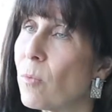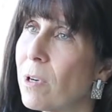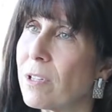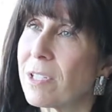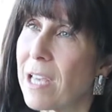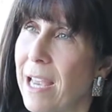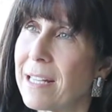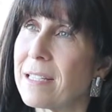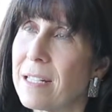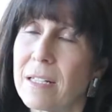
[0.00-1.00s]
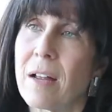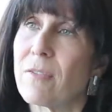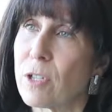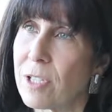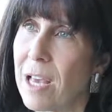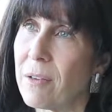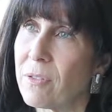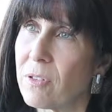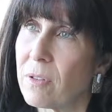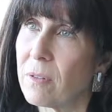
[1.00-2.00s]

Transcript: We're a science in and of ourselves.